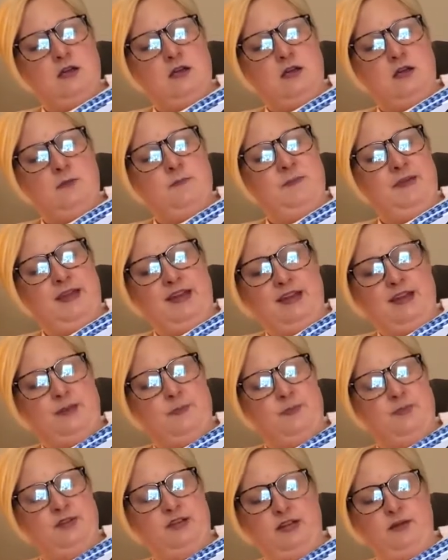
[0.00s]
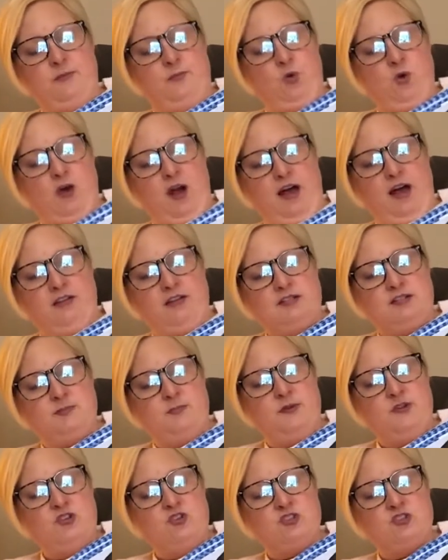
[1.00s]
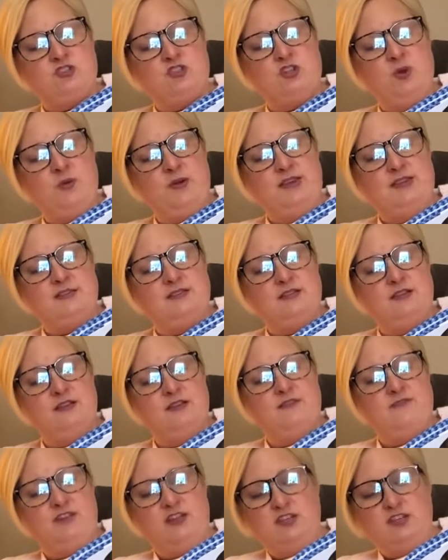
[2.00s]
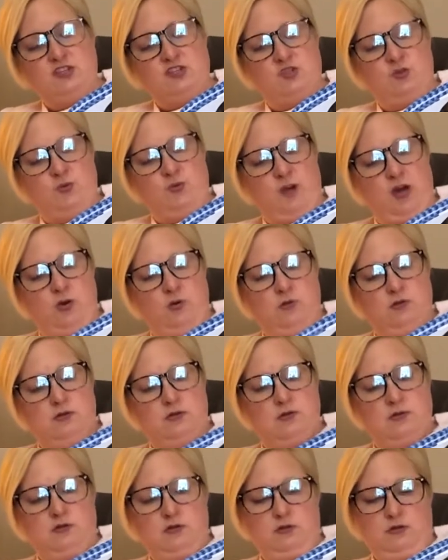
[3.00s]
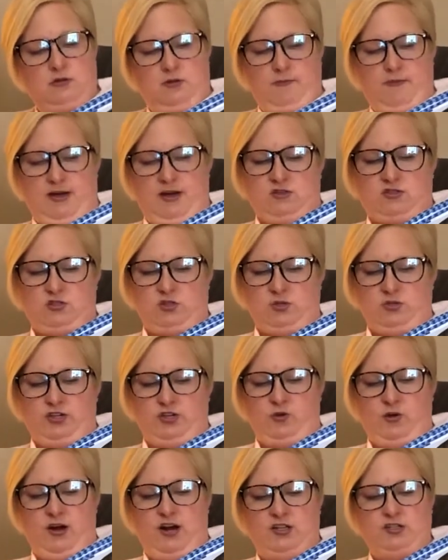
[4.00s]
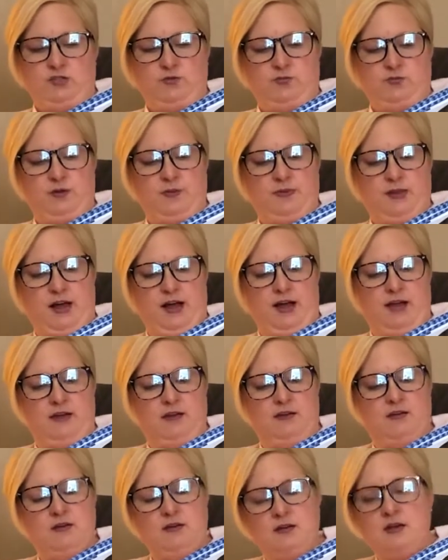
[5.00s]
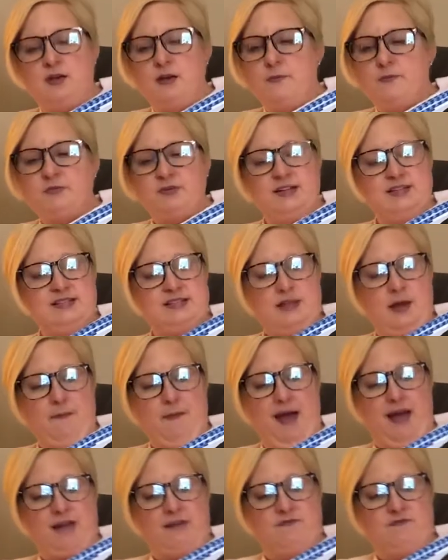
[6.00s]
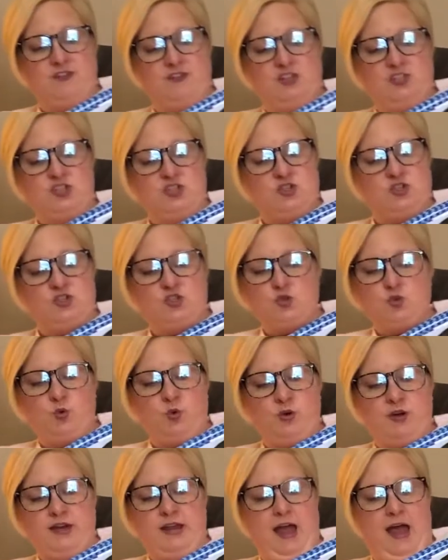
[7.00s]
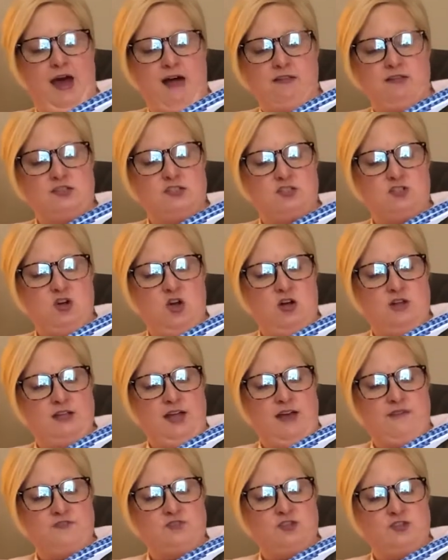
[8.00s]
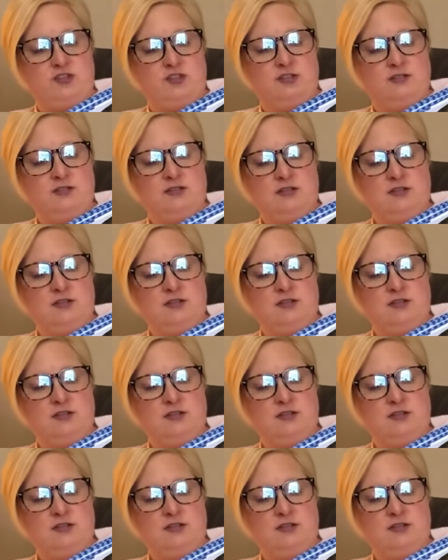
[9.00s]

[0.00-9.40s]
mean it, pleaded poor Alice, but you're so easily offended, you know. The mouse only growled in reply. Please come back and finish your story, Alice called after it,